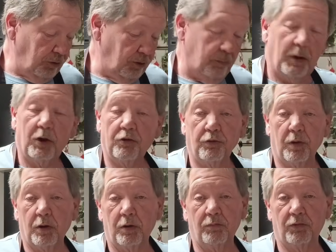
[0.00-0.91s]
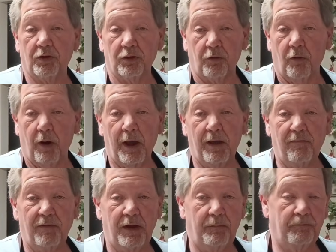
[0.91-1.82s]
The mushrooms and the
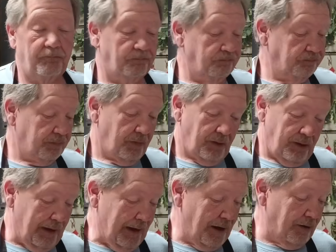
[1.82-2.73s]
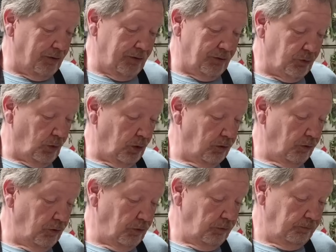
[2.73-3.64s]
gravy, out of this
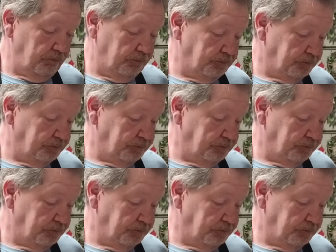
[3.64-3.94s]
world.